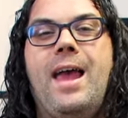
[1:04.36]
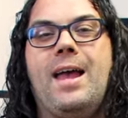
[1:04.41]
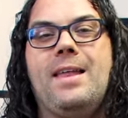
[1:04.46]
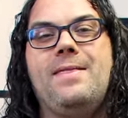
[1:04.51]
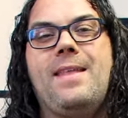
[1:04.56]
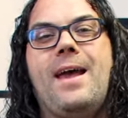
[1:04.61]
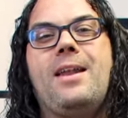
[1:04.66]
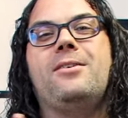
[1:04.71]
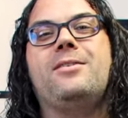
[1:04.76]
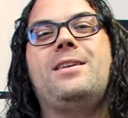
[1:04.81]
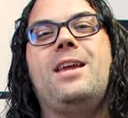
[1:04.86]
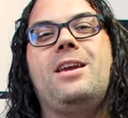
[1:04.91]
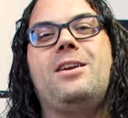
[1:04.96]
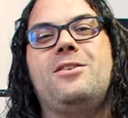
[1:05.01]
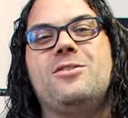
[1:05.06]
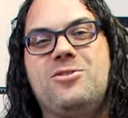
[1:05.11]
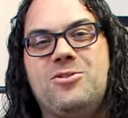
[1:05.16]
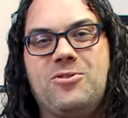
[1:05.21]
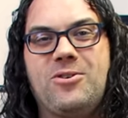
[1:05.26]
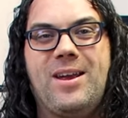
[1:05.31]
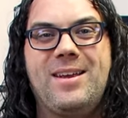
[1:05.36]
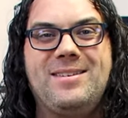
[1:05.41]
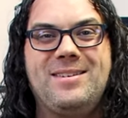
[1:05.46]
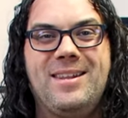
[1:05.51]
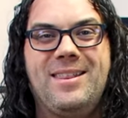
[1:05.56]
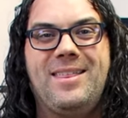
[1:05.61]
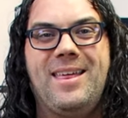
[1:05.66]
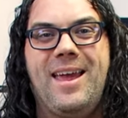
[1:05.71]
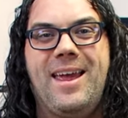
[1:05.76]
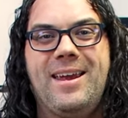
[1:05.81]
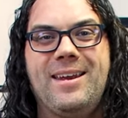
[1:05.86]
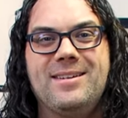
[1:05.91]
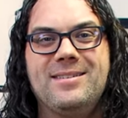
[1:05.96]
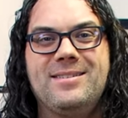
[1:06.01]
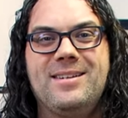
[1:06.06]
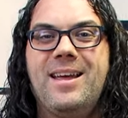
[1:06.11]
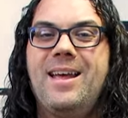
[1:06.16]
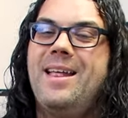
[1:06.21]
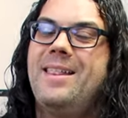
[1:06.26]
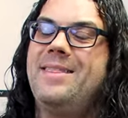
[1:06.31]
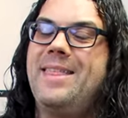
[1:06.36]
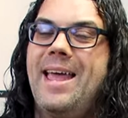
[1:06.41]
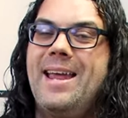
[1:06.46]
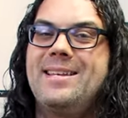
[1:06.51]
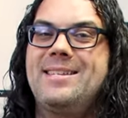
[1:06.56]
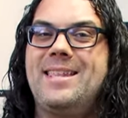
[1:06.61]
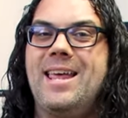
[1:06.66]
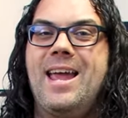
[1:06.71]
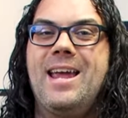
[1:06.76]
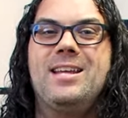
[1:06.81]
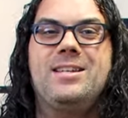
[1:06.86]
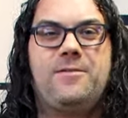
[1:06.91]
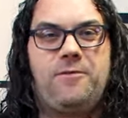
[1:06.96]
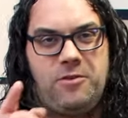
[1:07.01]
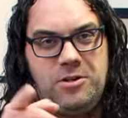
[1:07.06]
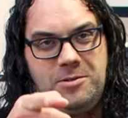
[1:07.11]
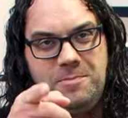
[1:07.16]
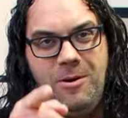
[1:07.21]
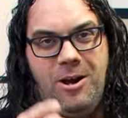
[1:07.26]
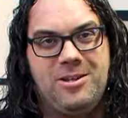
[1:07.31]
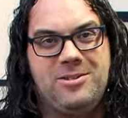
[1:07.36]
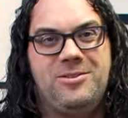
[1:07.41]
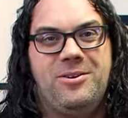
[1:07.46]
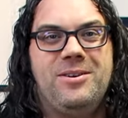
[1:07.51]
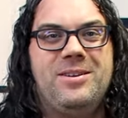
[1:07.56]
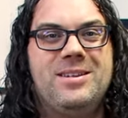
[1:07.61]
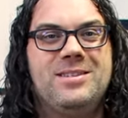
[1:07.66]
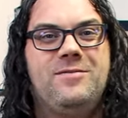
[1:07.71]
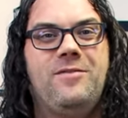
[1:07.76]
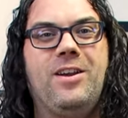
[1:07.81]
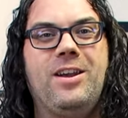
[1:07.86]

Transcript: and that'll take you straight to Thangs. Thanks for sponsoring this